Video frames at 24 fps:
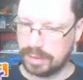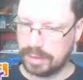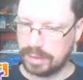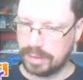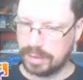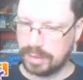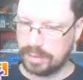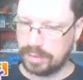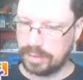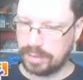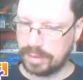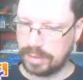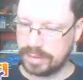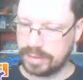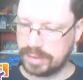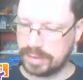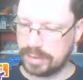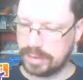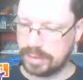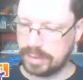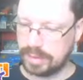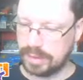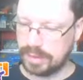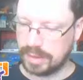you can see
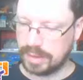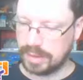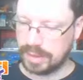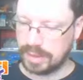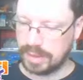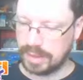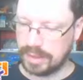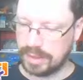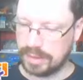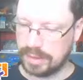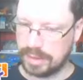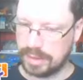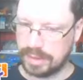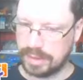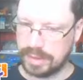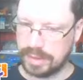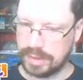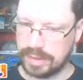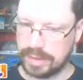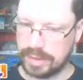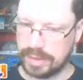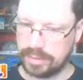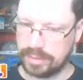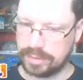that I laid
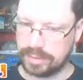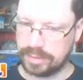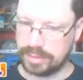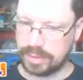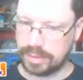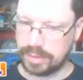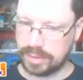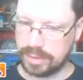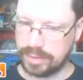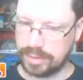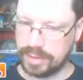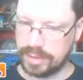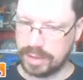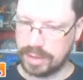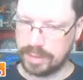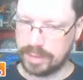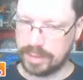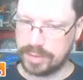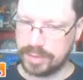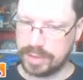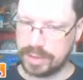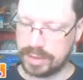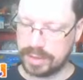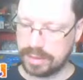out all the
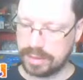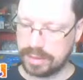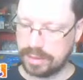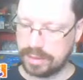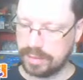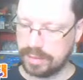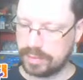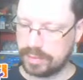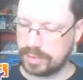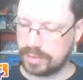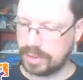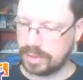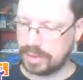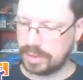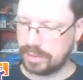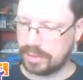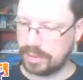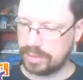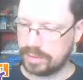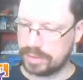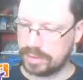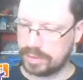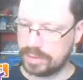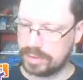object in different
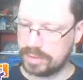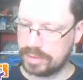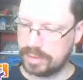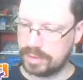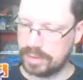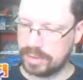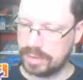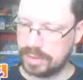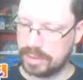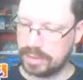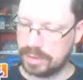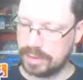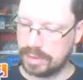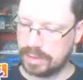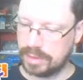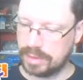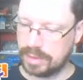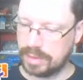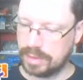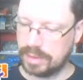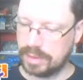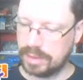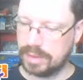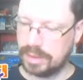layers,
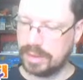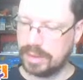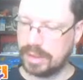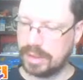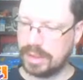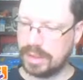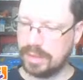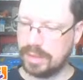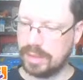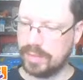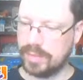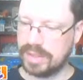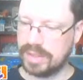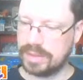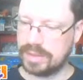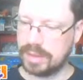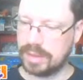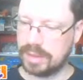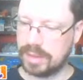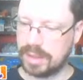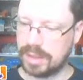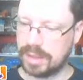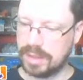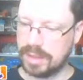and it makes it a
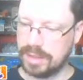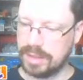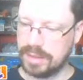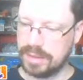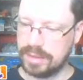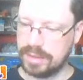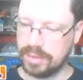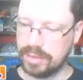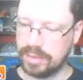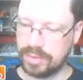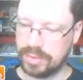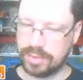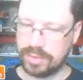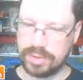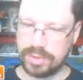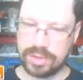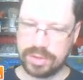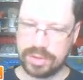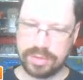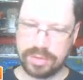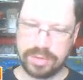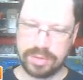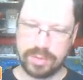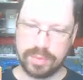lot easier to
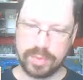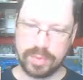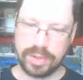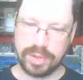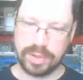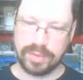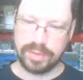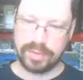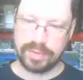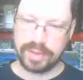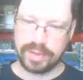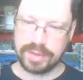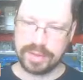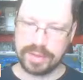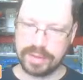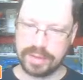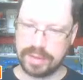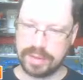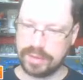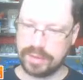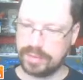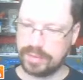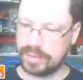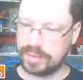modify stuff.
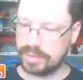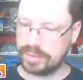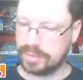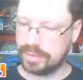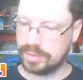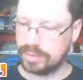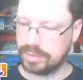So